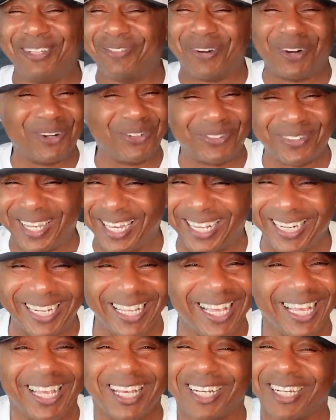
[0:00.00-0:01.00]
He won't ready.
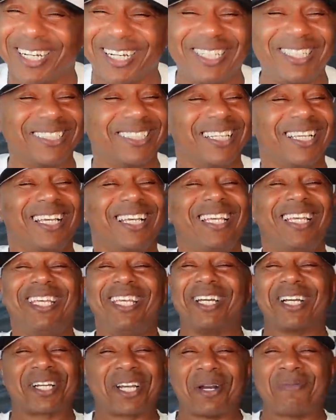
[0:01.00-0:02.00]
Cause
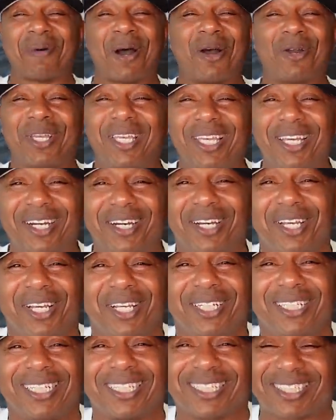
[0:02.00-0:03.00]
he'll come out
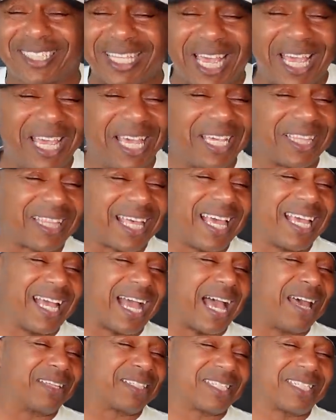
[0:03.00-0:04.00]
here, the same thing
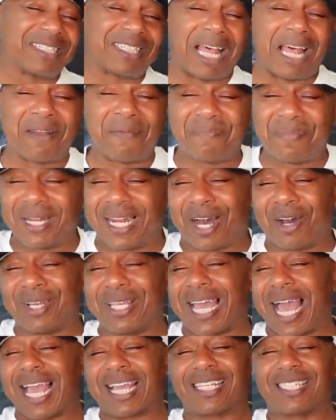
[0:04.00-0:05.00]
I since I've been out
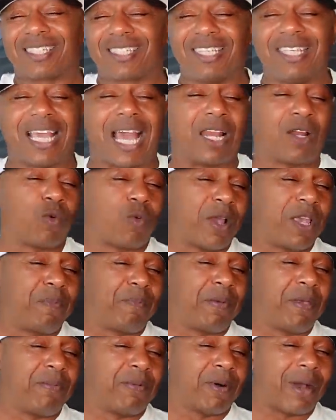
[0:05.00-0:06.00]
here, I can see how the way
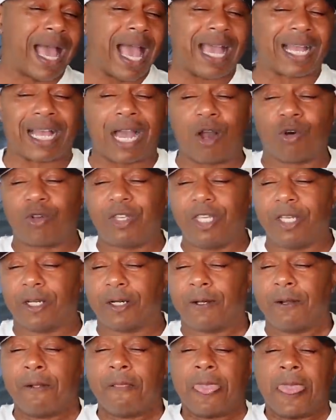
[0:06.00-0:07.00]
people act out
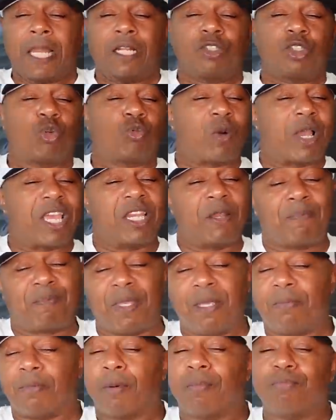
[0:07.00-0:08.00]
here, the way
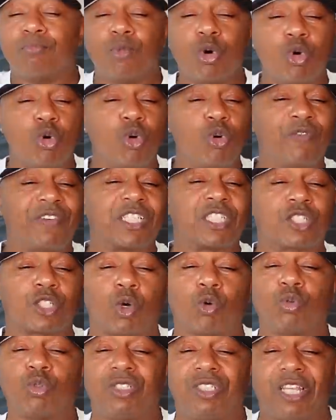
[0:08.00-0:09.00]
people move is
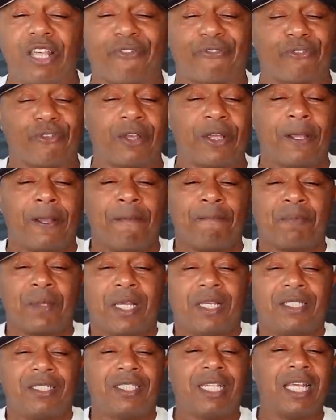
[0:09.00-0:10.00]
so different
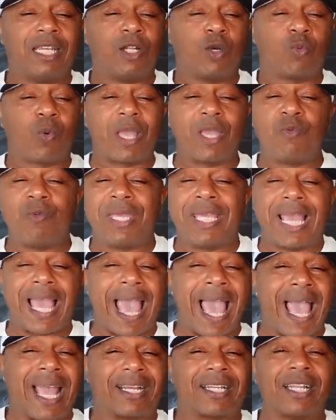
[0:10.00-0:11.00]
than the way we
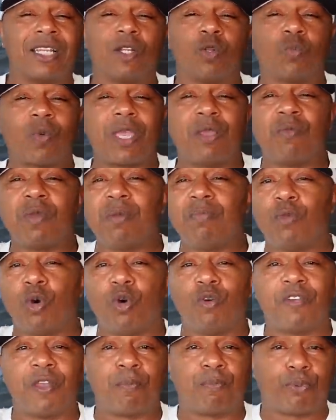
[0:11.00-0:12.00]
act and the way we
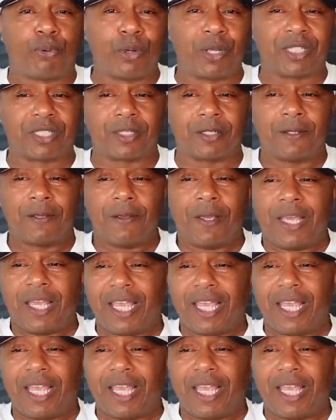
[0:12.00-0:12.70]
move in prison.